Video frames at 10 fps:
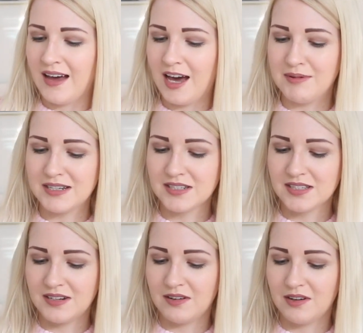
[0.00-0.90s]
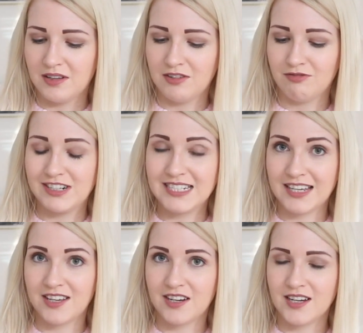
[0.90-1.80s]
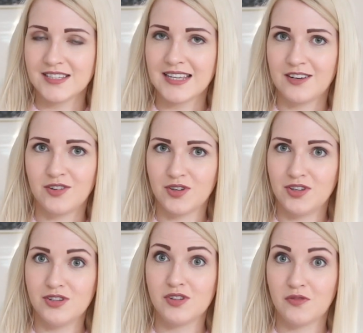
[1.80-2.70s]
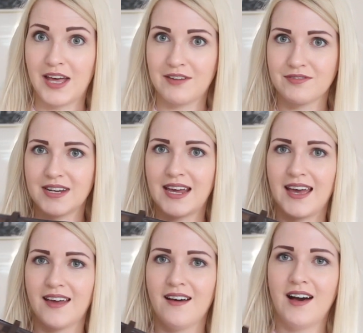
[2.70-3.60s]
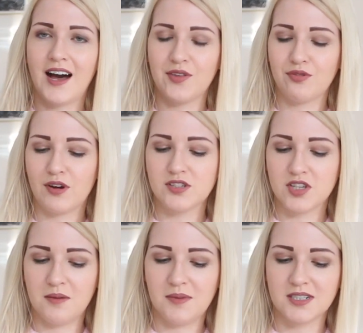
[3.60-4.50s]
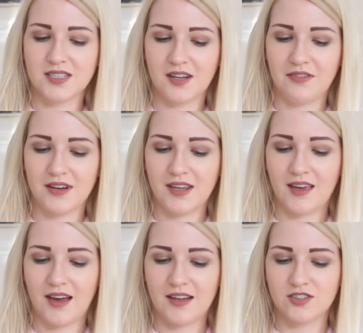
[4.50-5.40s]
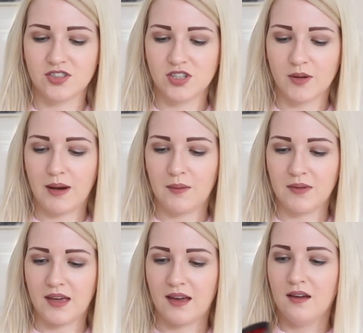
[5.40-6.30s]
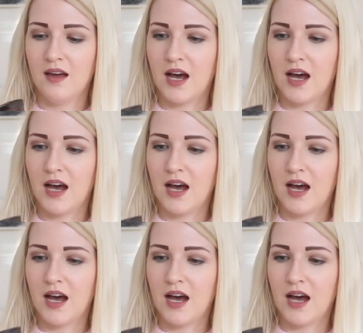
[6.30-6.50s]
It doesn't look ridiculous, and you can use it for every day. I throw so much stuff in here and just go out with it.